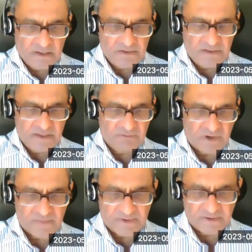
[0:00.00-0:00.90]
The
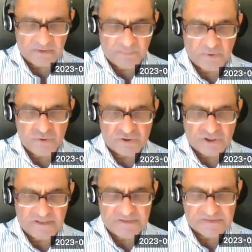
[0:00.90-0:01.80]
recommended approach
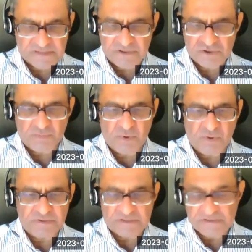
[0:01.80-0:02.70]
is state your
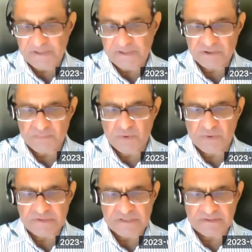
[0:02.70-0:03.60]
point, explain your
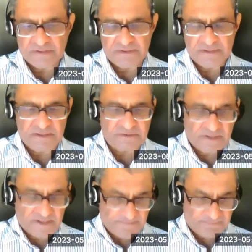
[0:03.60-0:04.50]
point, and the third
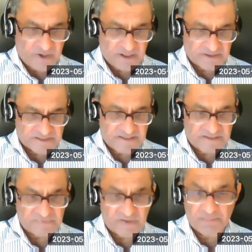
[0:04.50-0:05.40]
part
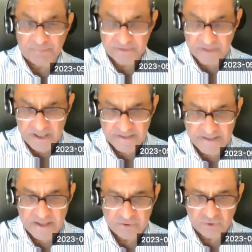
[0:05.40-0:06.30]
is
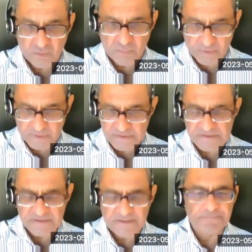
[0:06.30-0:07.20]
apply your
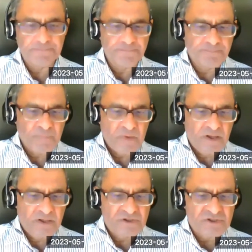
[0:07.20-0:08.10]
point.
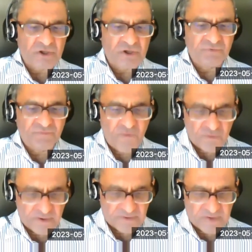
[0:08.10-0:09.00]
So,
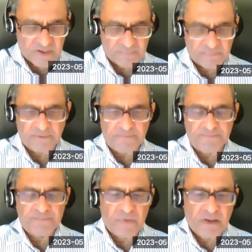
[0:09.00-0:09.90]
for example,
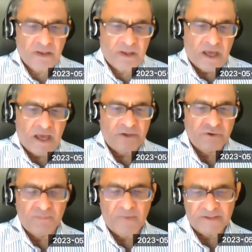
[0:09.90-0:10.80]

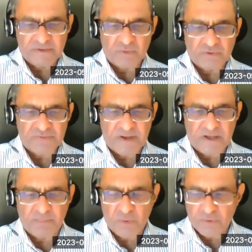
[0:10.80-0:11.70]
you might want to make
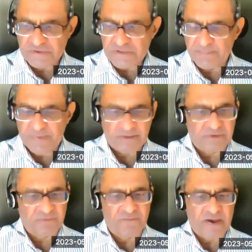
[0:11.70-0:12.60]
a point about
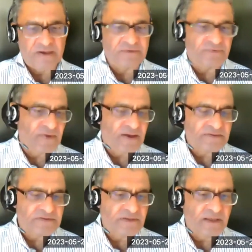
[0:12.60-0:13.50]
the fact
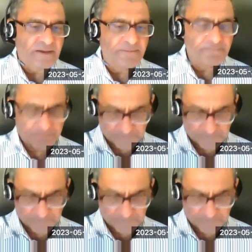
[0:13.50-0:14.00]
that the